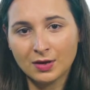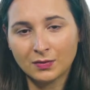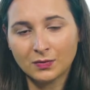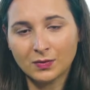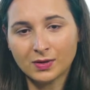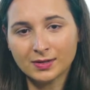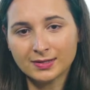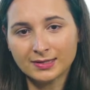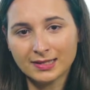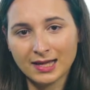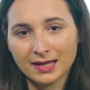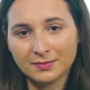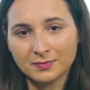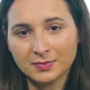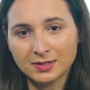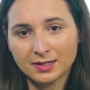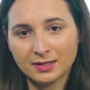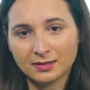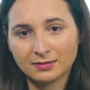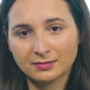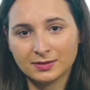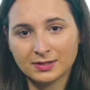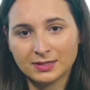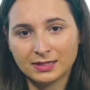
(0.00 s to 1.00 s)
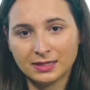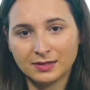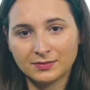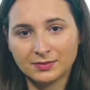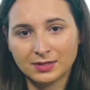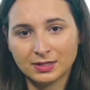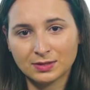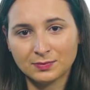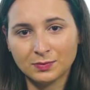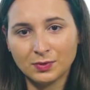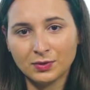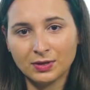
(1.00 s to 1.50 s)
while Samsung received
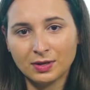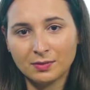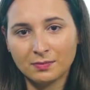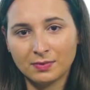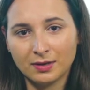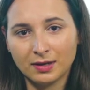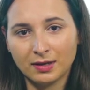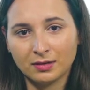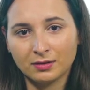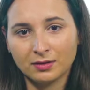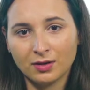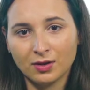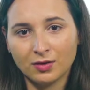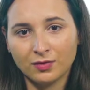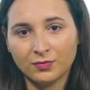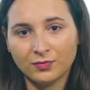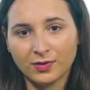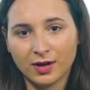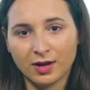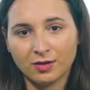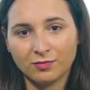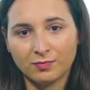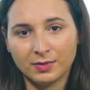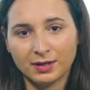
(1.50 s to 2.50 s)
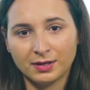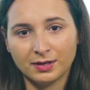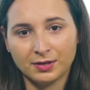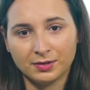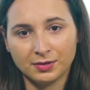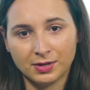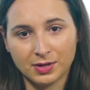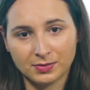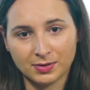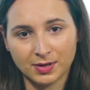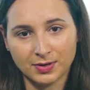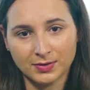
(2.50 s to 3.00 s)
a smaller bill of 5 million
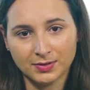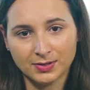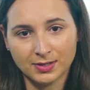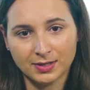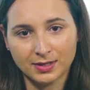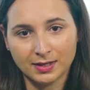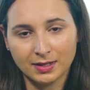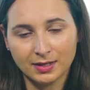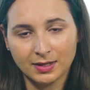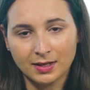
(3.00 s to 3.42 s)
euros.